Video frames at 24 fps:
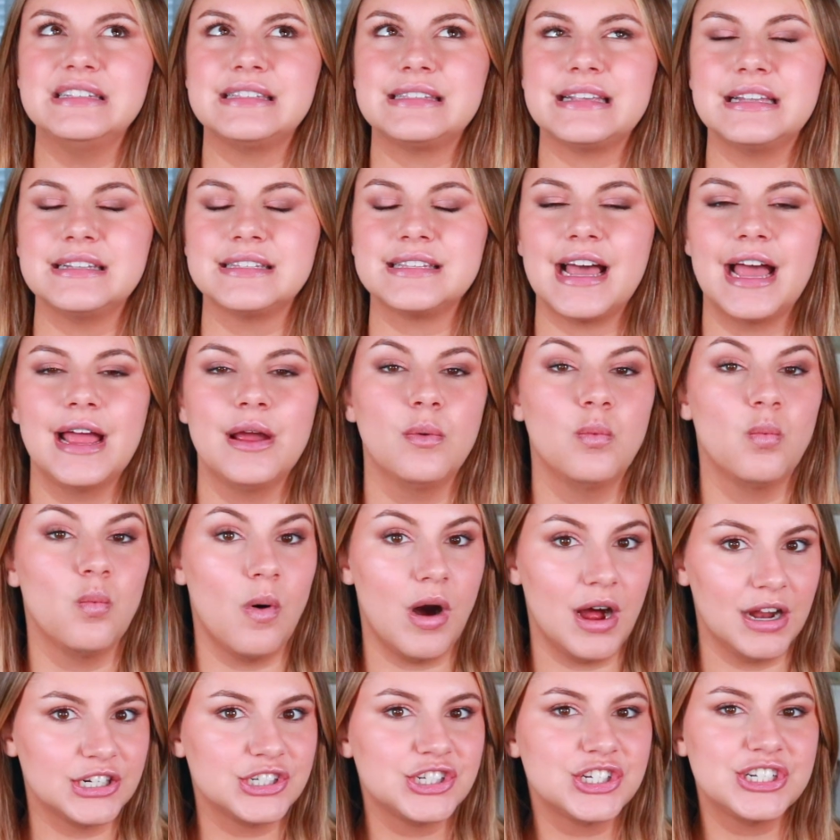since I
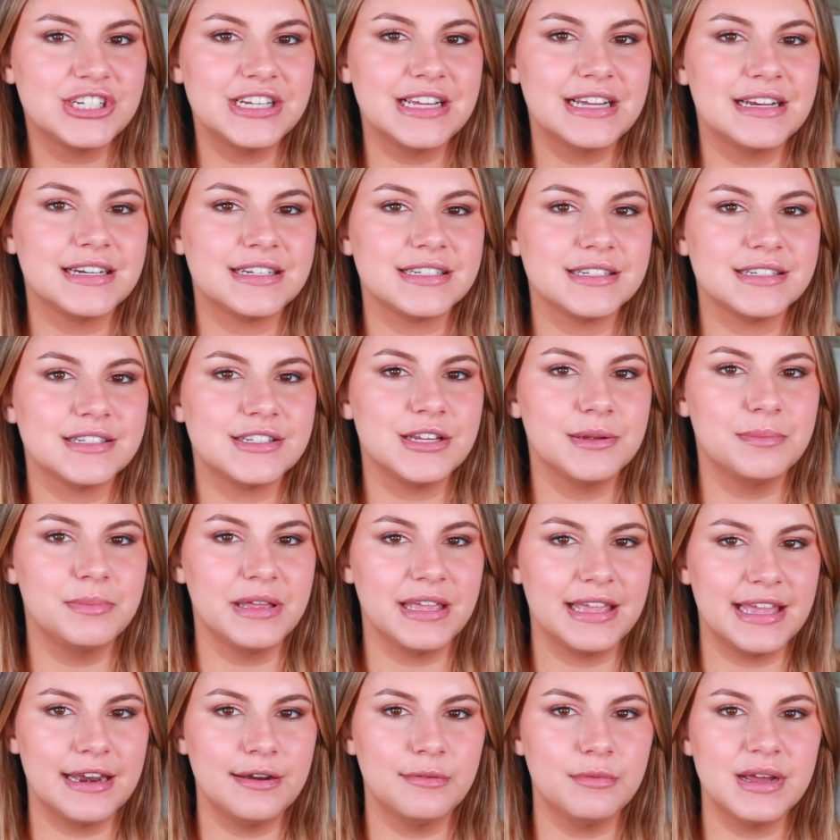watched it to
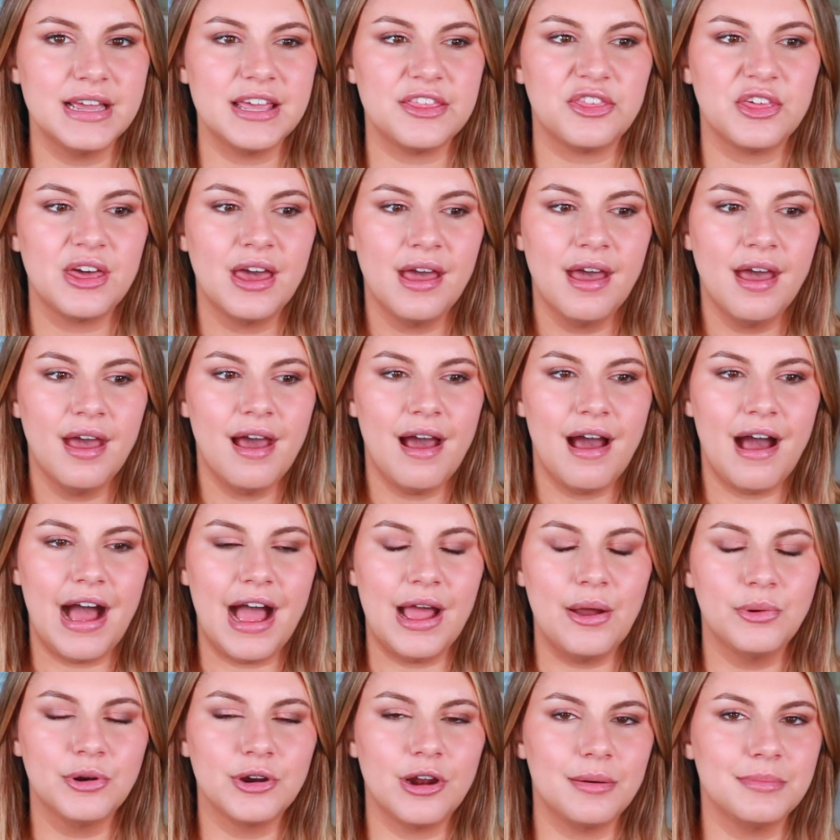begin with,
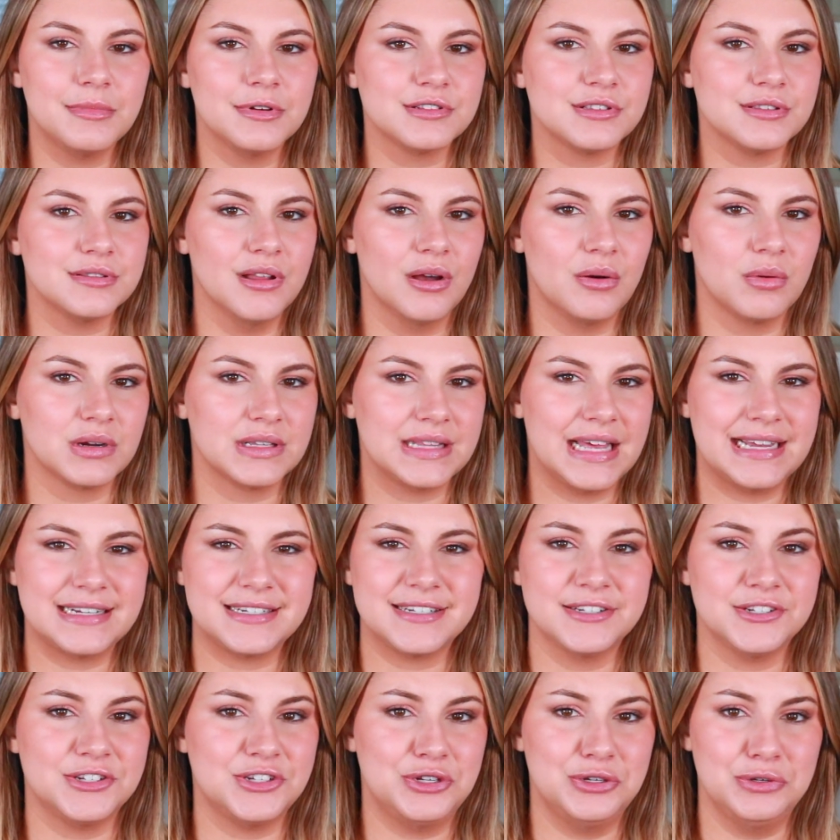I would almost lower that
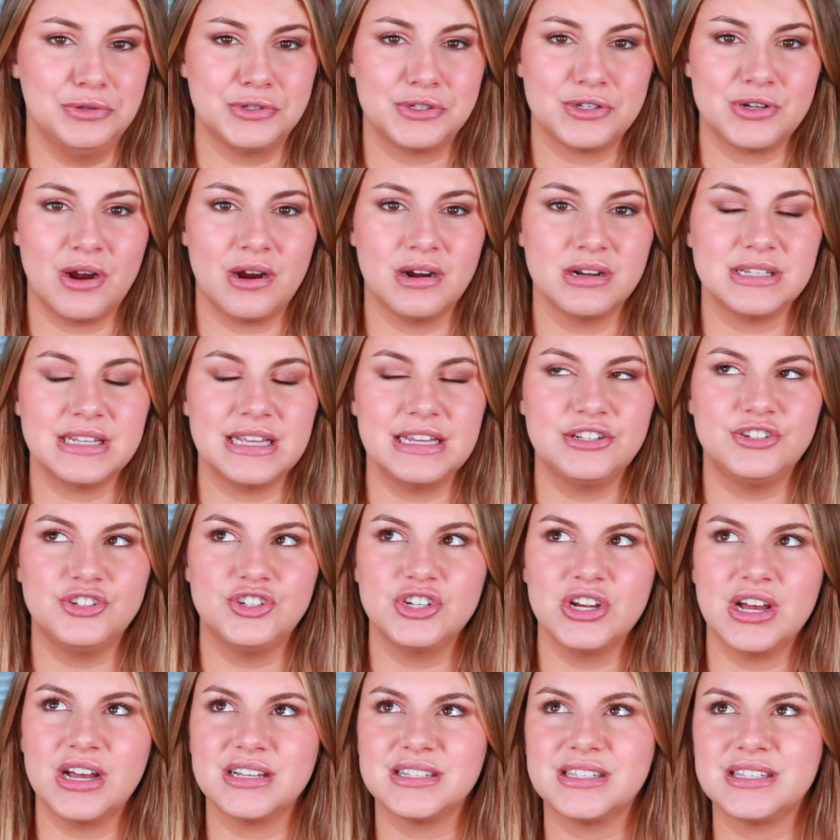to 2 stars. It
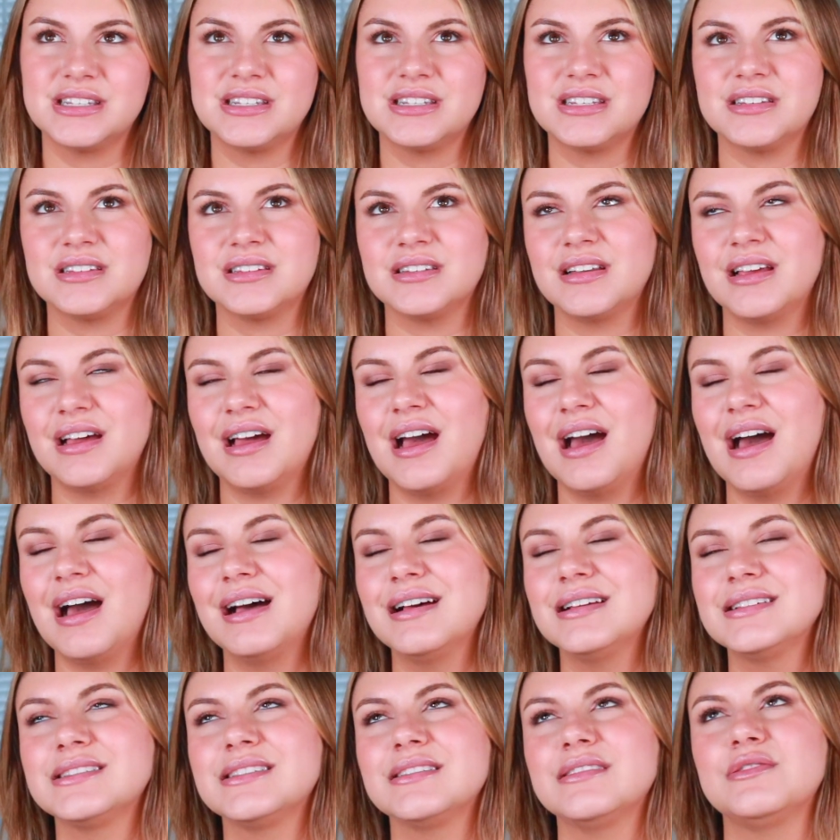just,
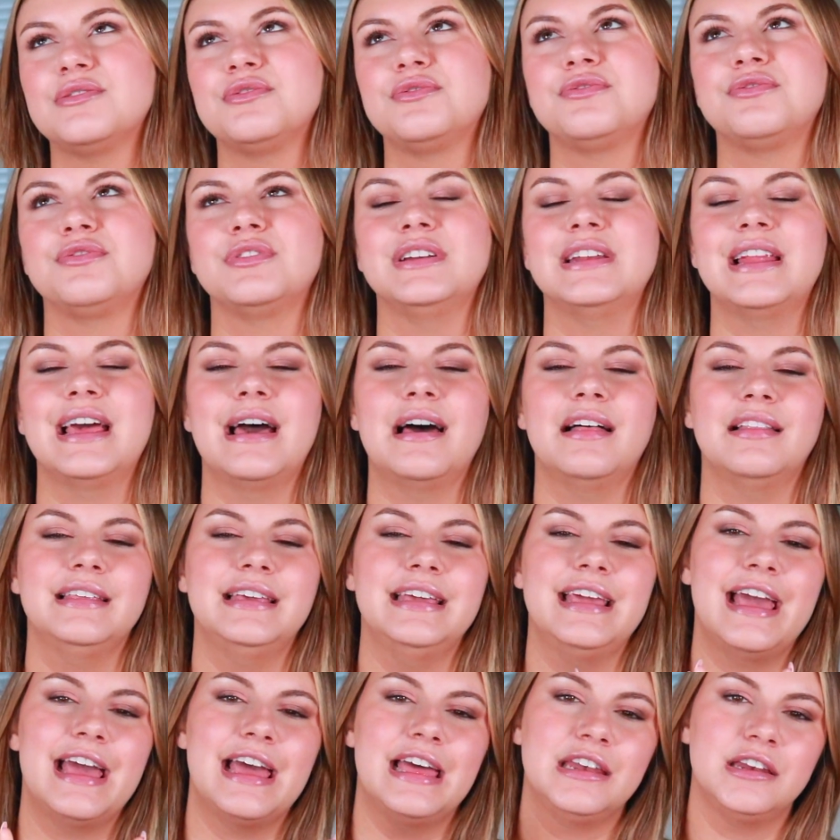as a
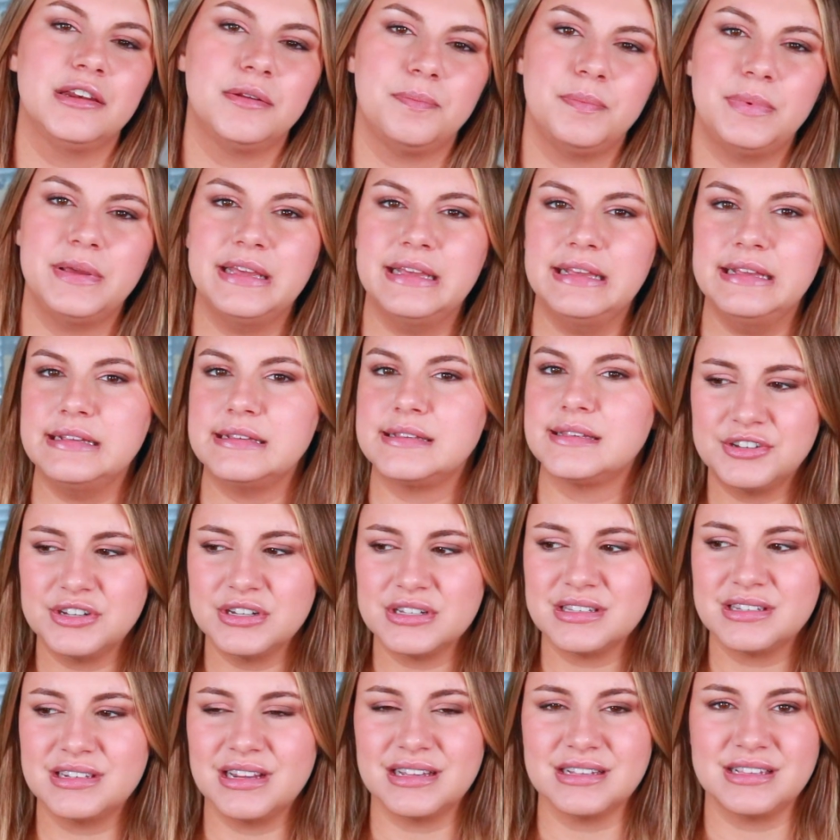finale end piece, it
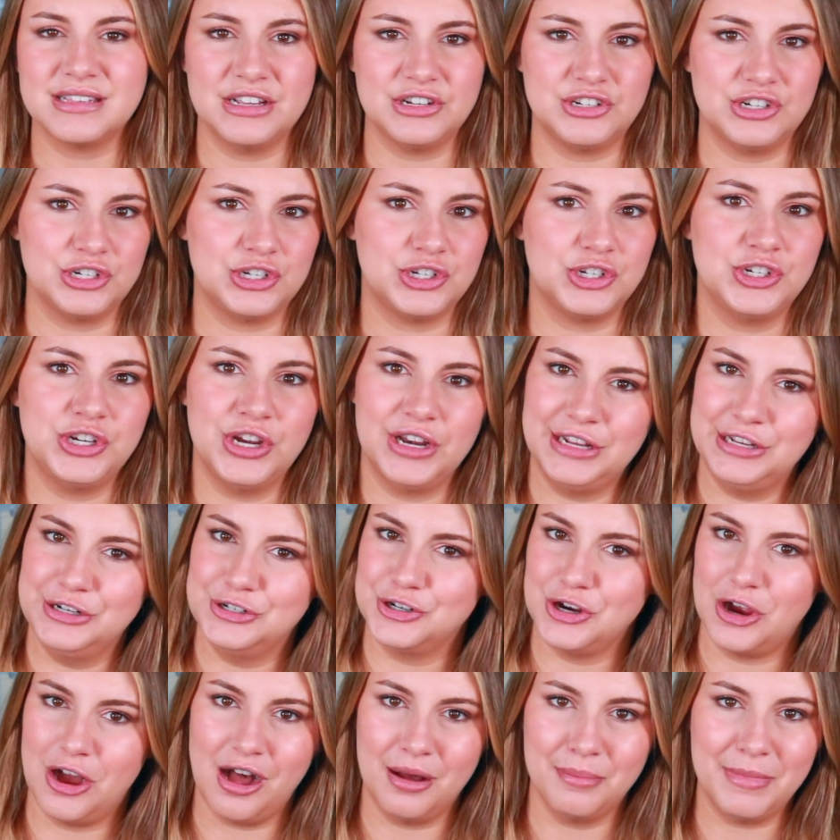just does such a shitty
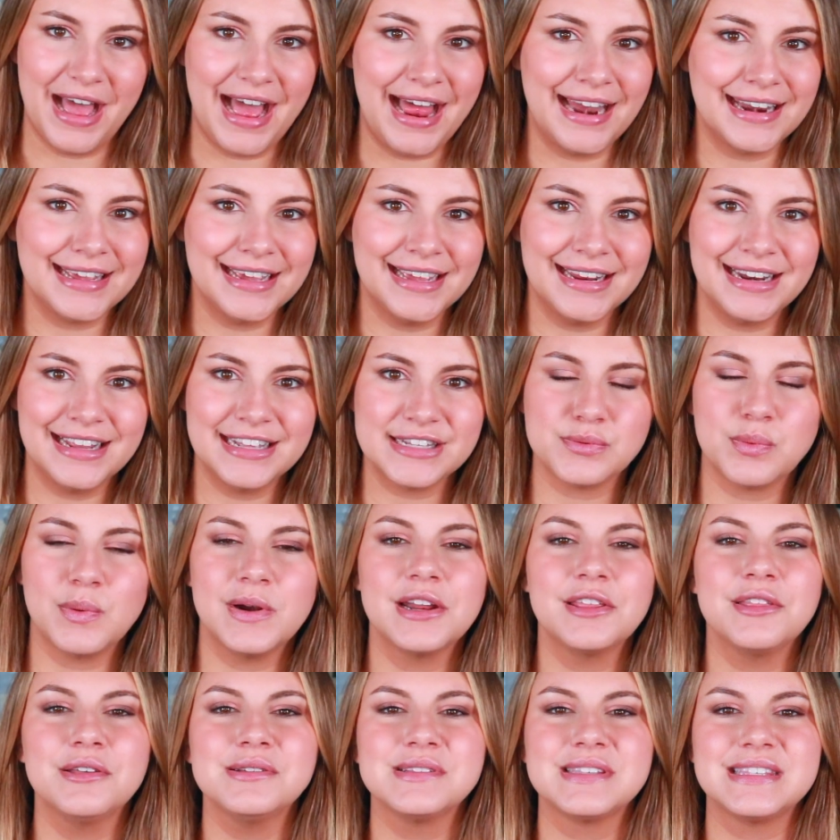job at it. It's one
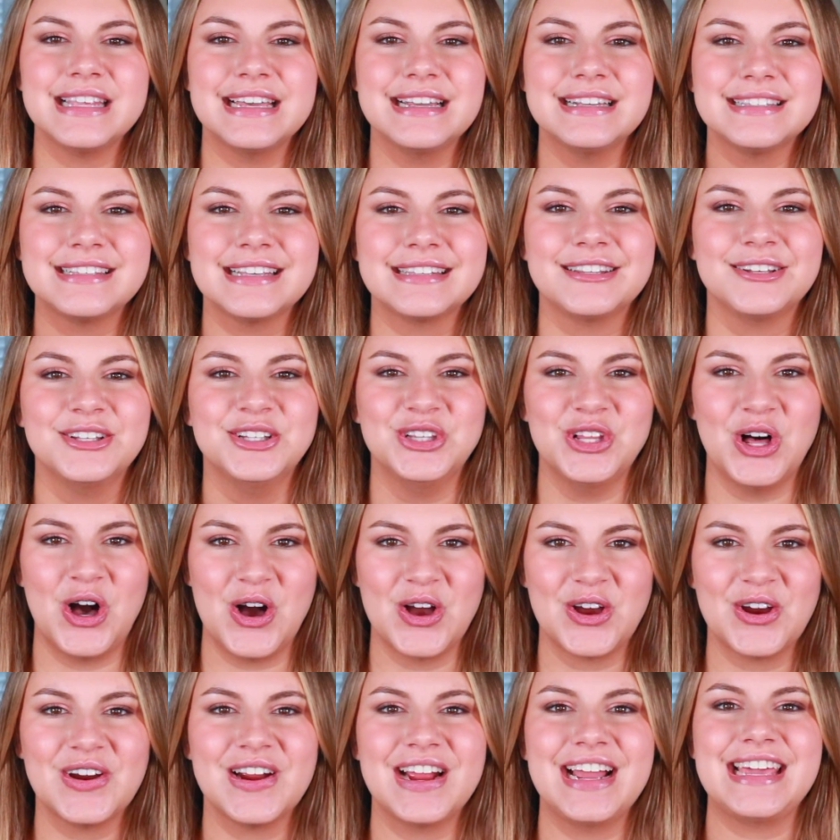of those things that the
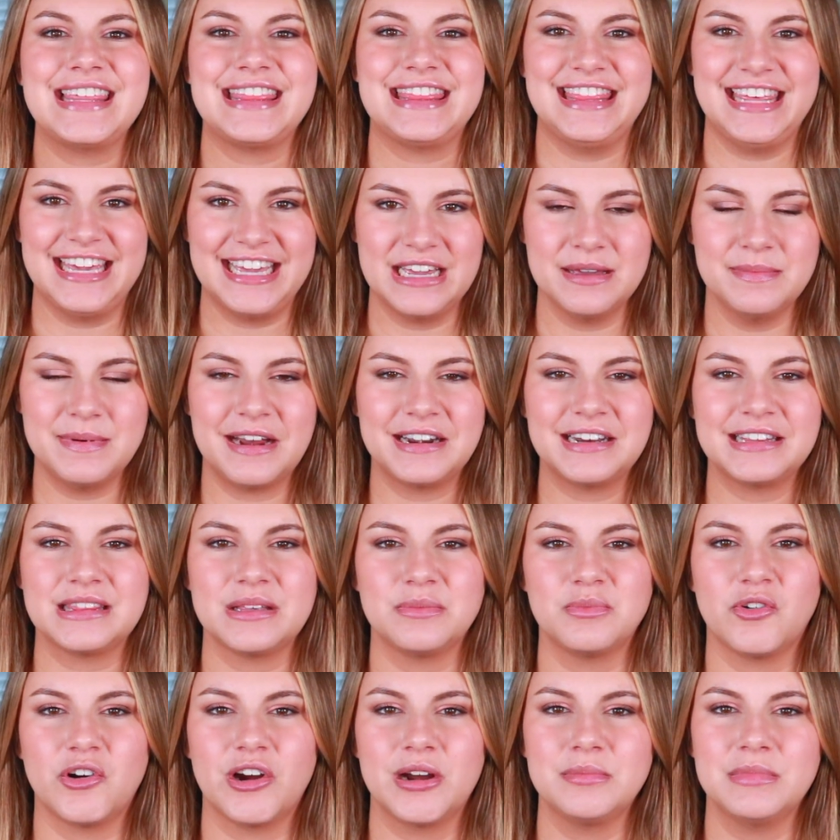longer I think about it, the
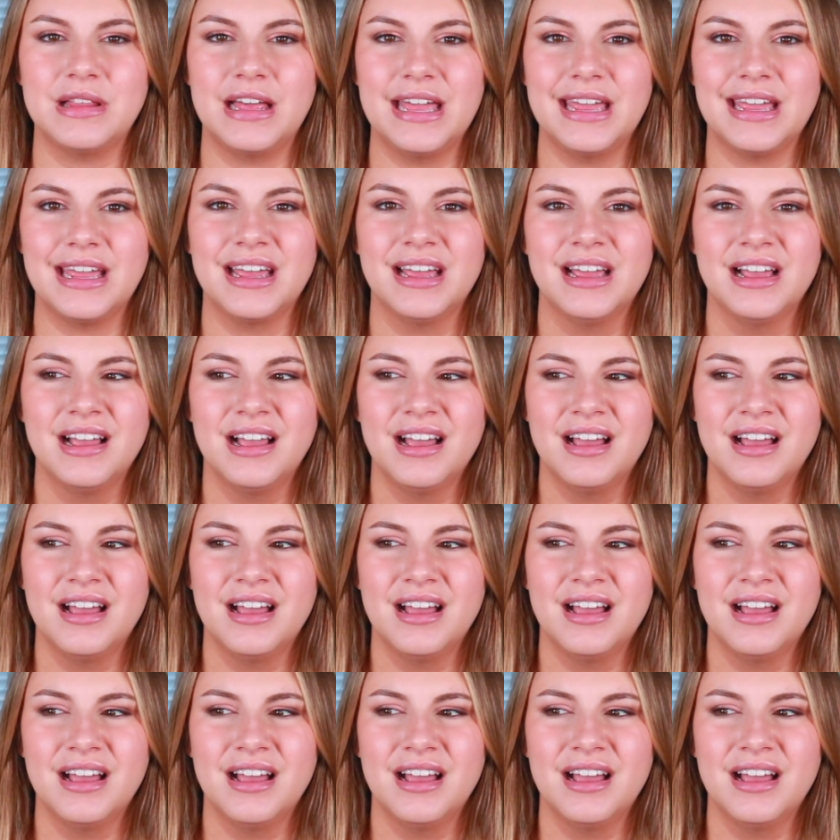more I'm like,